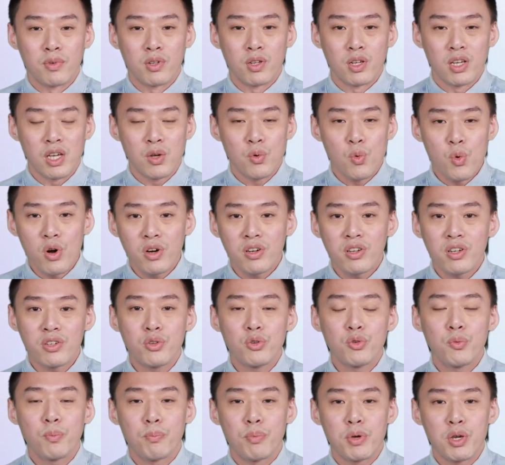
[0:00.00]
in order
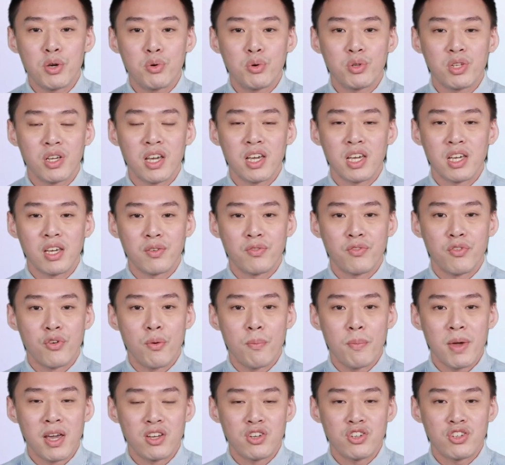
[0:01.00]
to build an
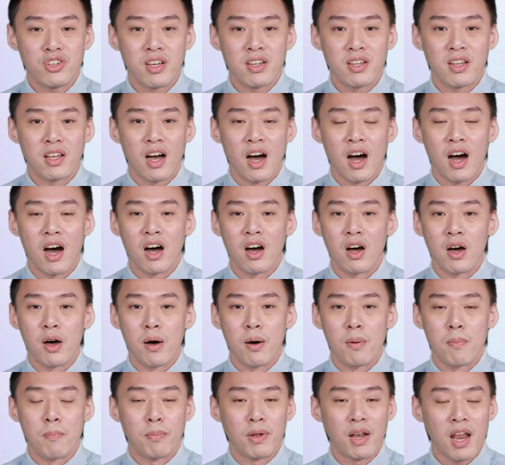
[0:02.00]
information
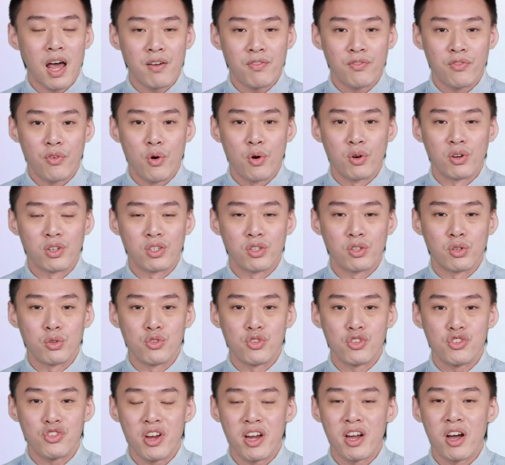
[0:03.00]
platform to
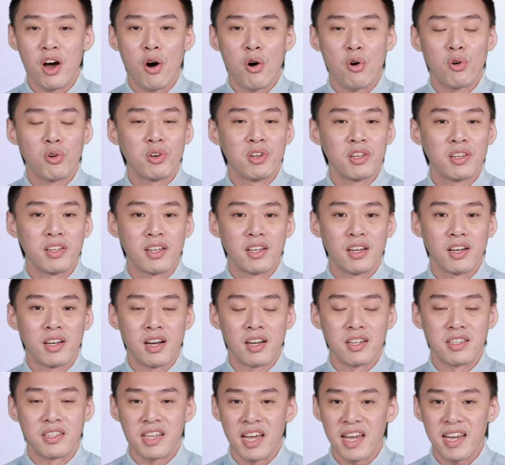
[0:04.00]
share all the
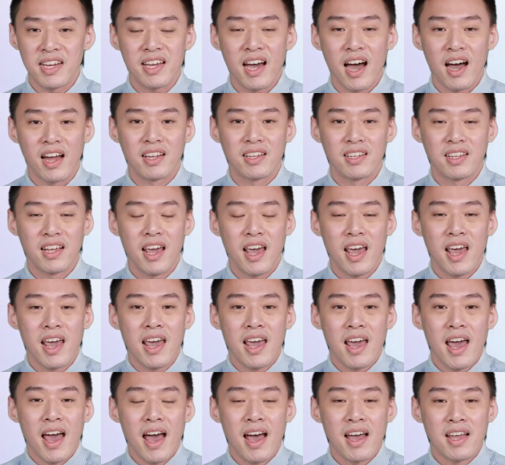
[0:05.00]
data,
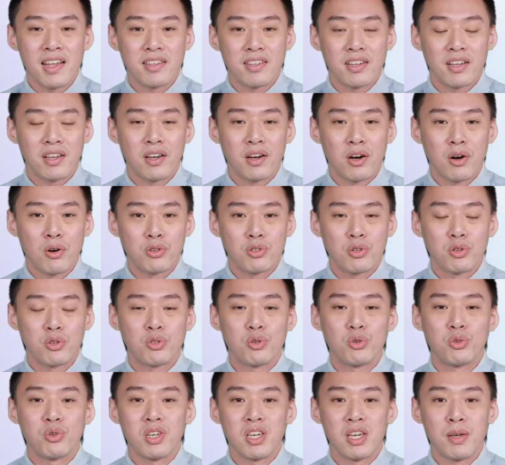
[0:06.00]
and also
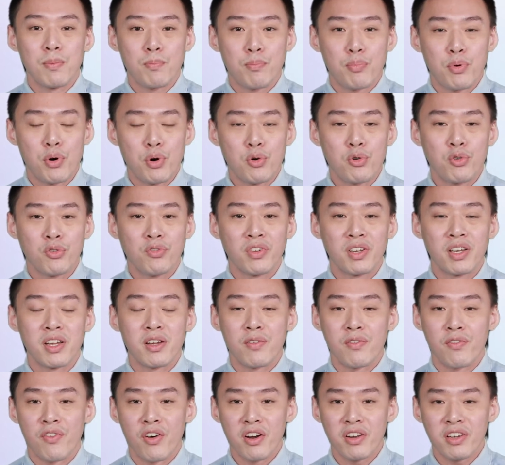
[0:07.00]
to improve the
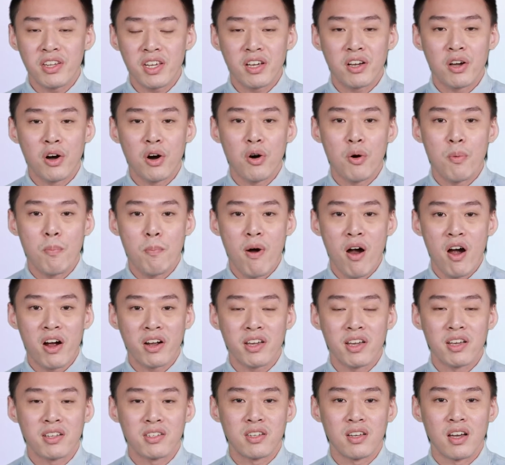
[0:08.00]
vertical
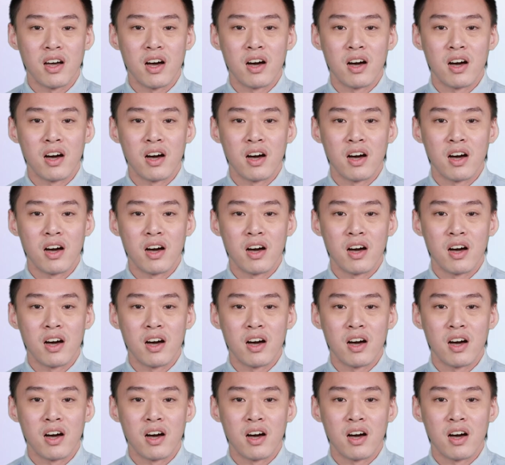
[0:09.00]
market